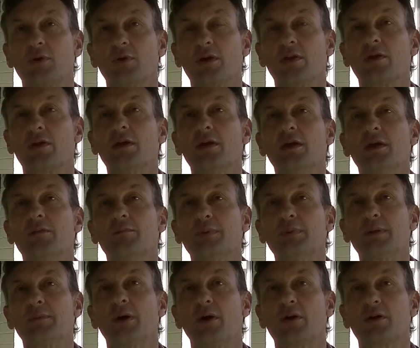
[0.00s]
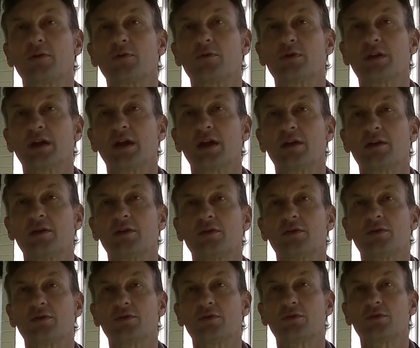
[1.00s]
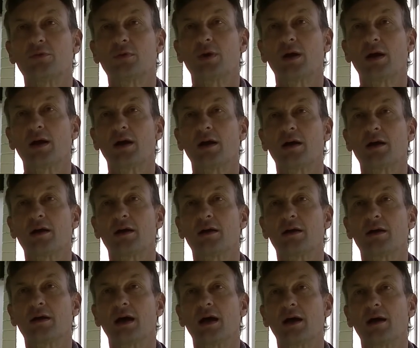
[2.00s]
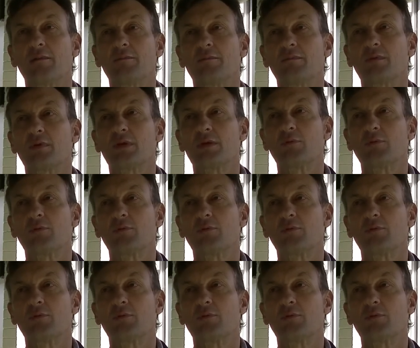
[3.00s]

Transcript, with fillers: Mm. where the big boats will tend to, uh, um,